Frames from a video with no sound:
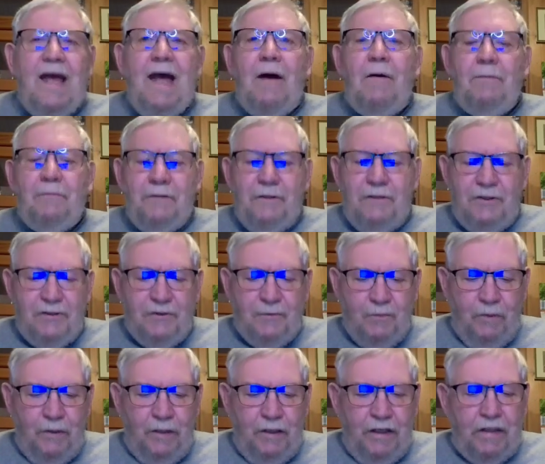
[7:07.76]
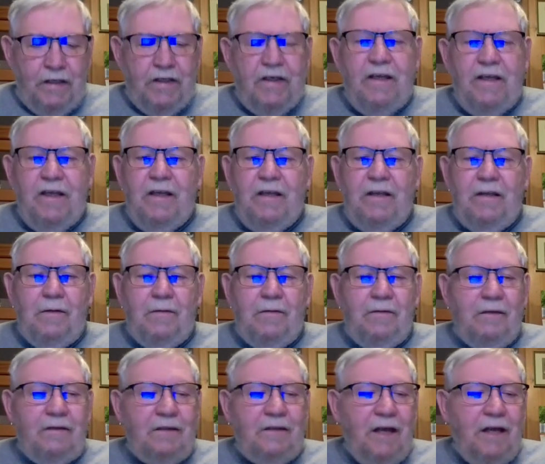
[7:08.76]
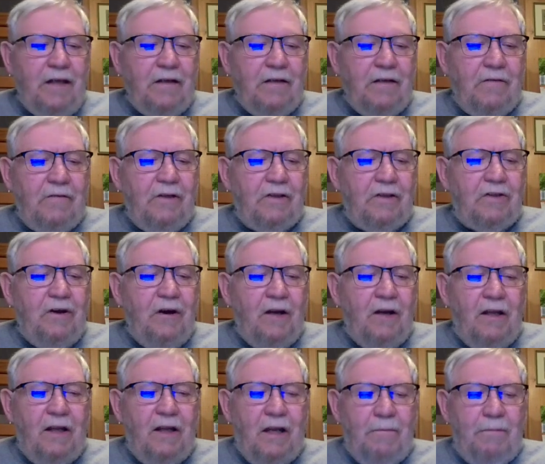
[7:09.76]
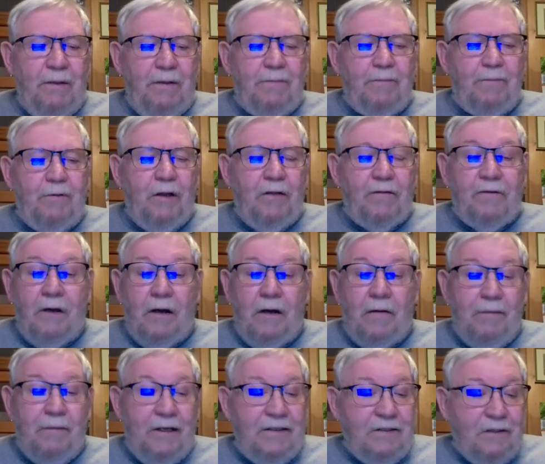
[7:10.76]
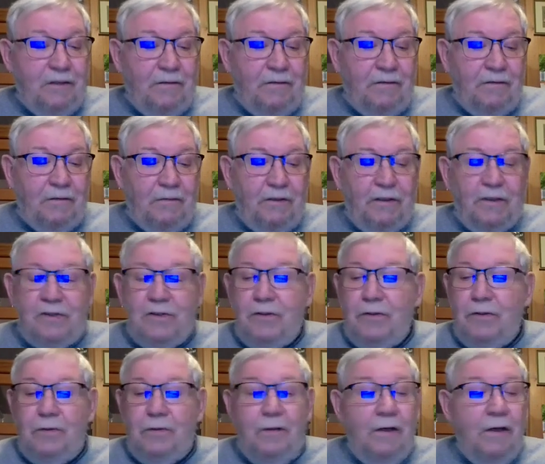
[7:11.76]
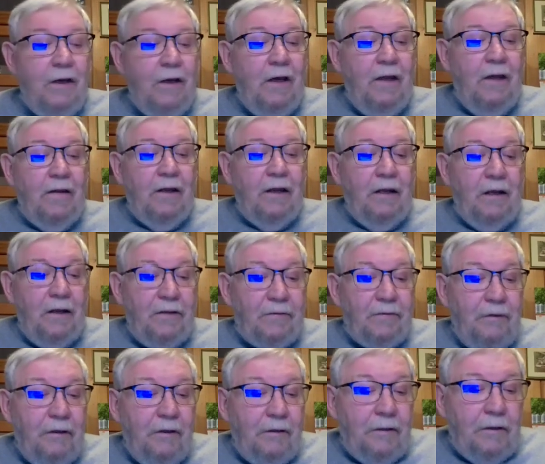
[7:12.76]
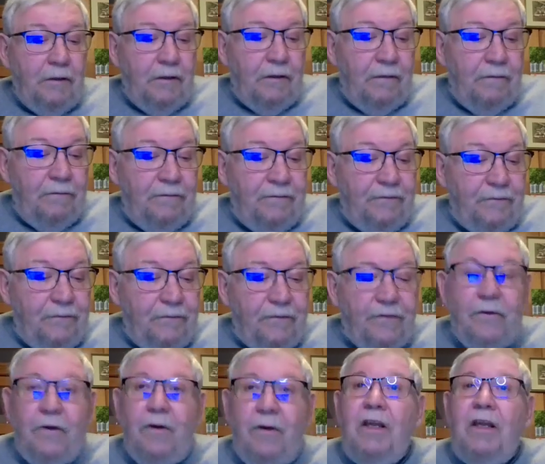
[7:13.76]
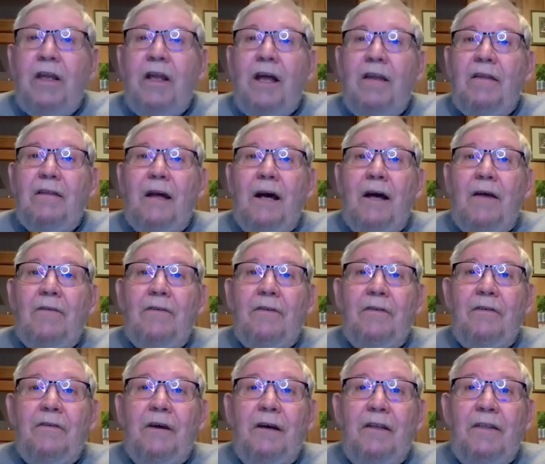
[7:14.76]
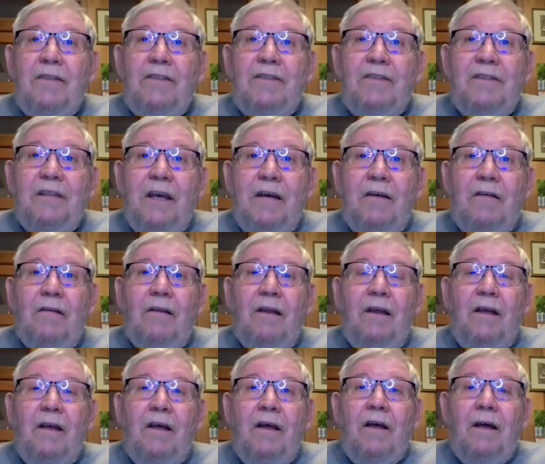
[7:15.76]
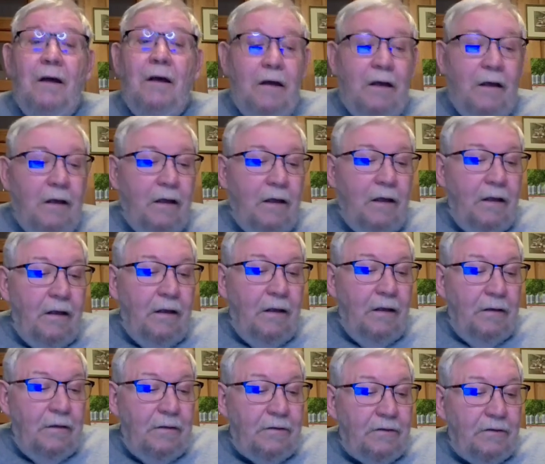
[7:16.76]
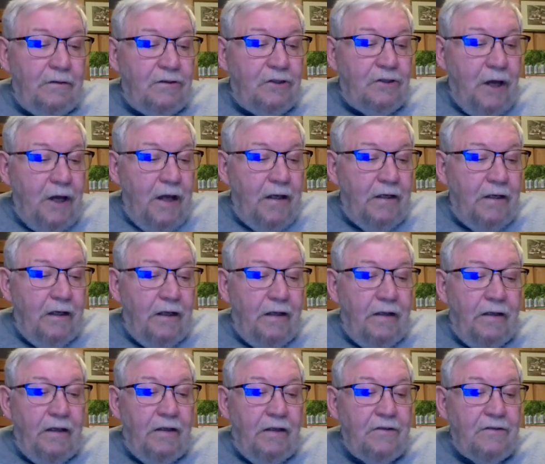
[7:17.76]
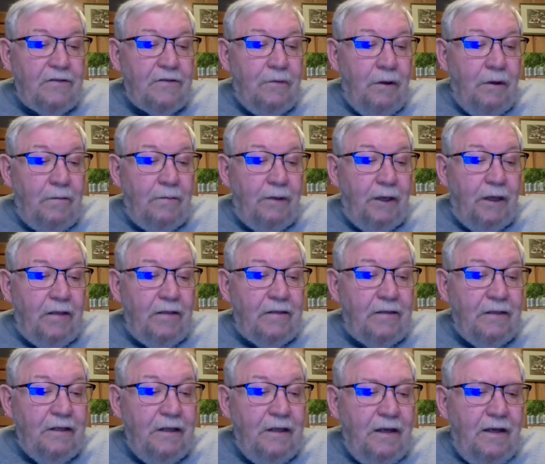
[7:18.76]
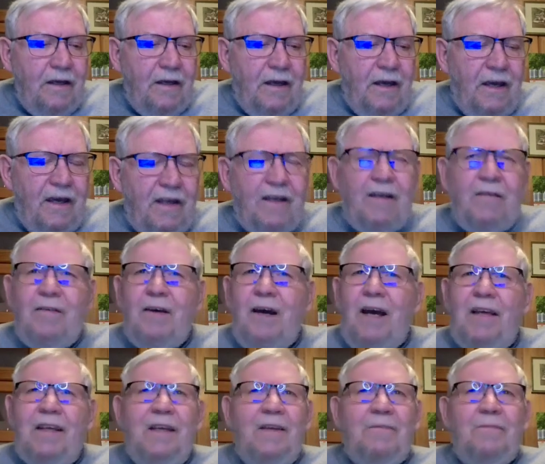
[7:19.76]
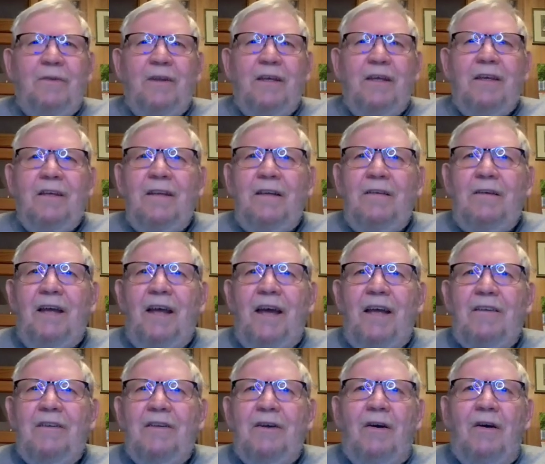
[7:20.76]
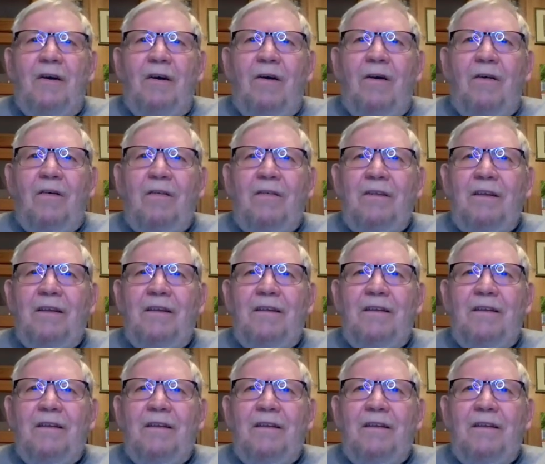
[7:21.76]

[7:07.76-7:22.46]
out this week in the data that caught a lot of people off guard, myself a little bit too. They had a 339,000 ton sale to China in soybeans. And I kept thinking it had to all